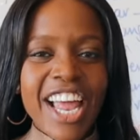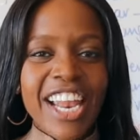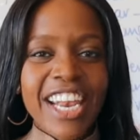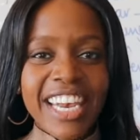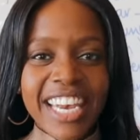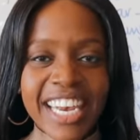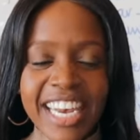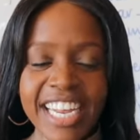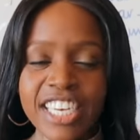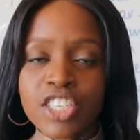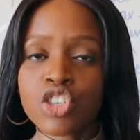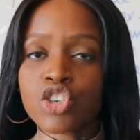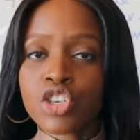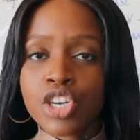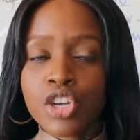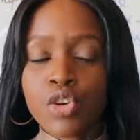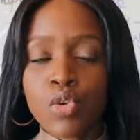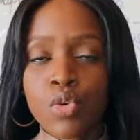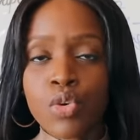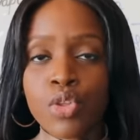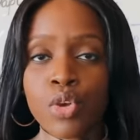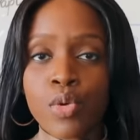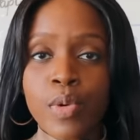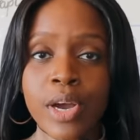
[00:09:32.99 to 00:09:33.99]
literally
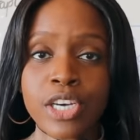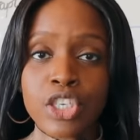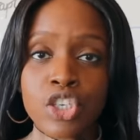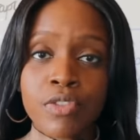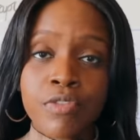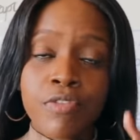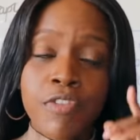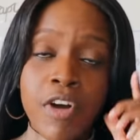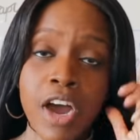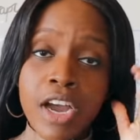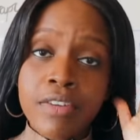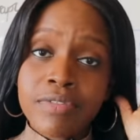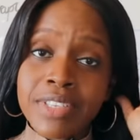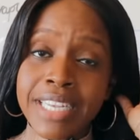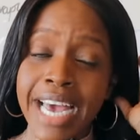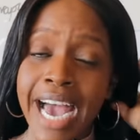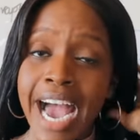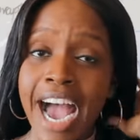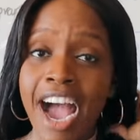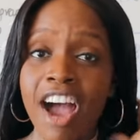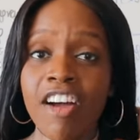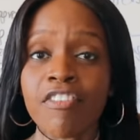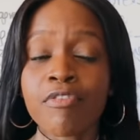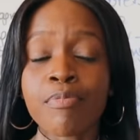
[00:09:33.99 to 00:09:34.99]
all the question 5s
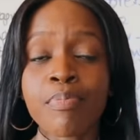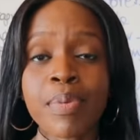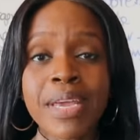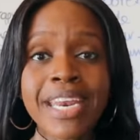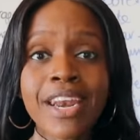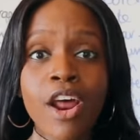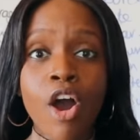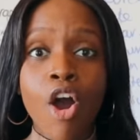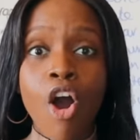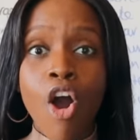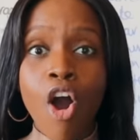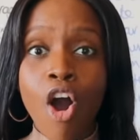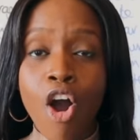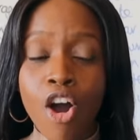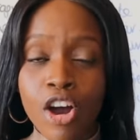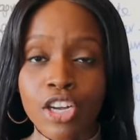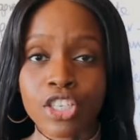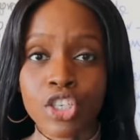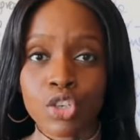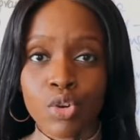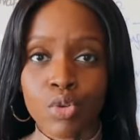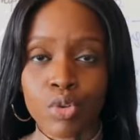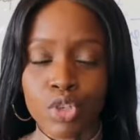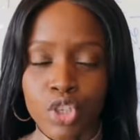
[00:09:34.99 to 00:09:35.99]
have been
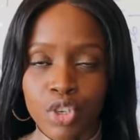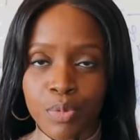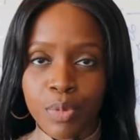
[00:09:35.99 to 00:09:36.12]
articles.